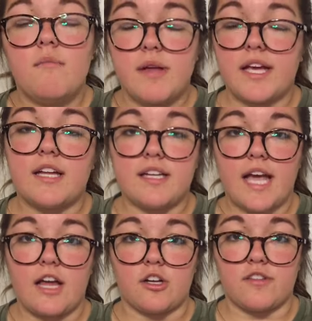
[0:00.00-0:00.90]
big
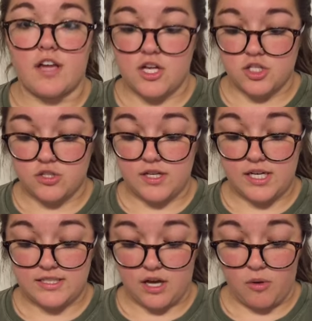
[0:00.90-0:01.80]
indicator that a student
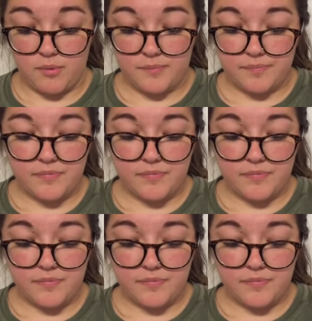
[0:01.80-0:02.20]
needs help.